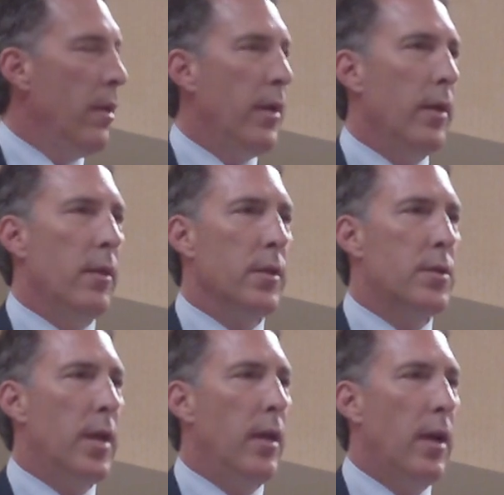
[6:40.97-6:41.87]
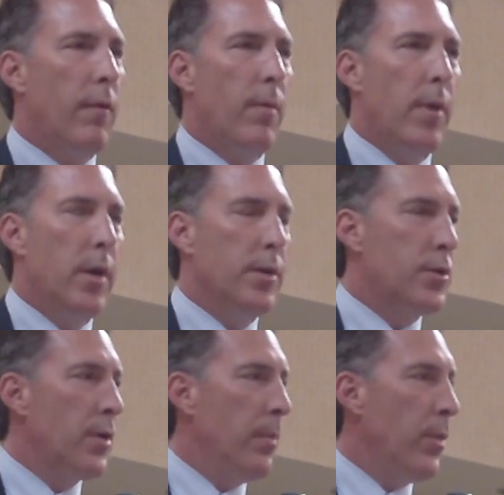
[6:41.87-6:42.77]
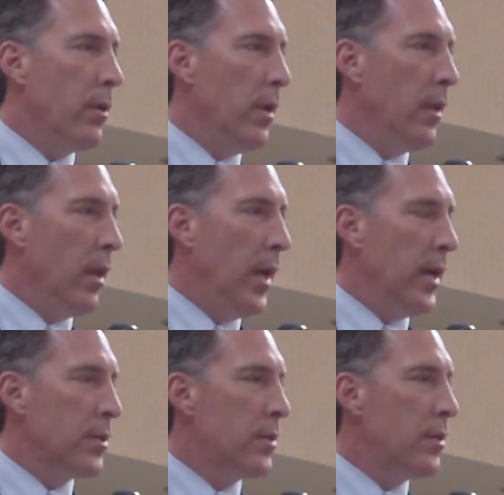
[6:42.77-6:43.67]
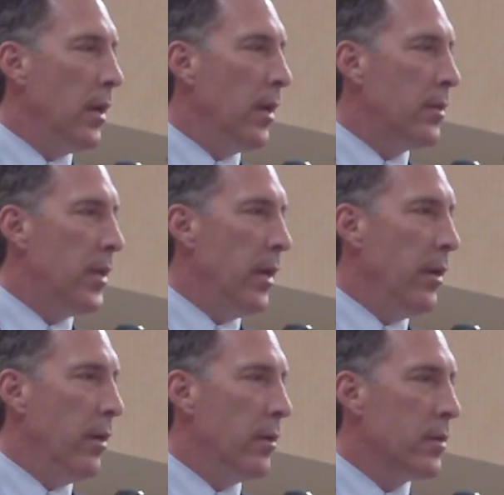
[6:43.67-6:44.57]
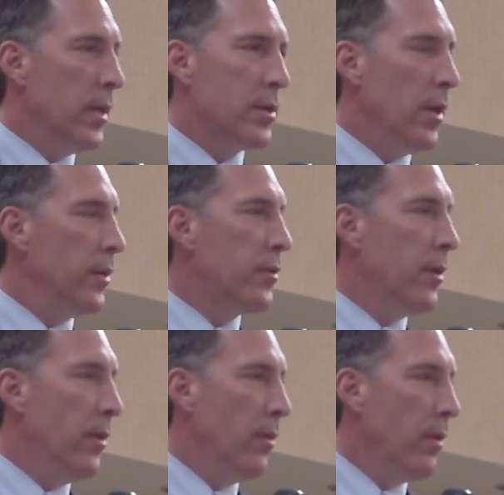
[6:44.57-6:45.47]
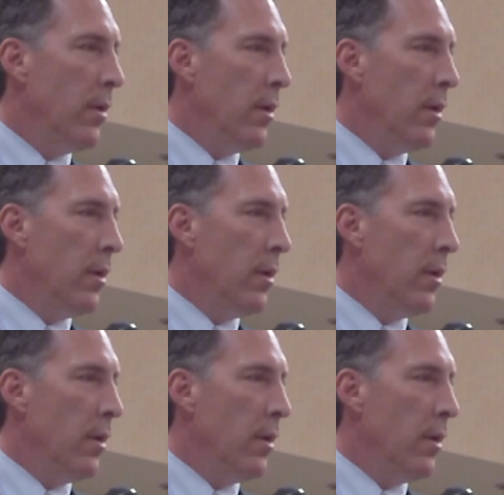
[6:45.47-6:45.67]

that, that state government has tripled in the last uh, 10 years. That's not true.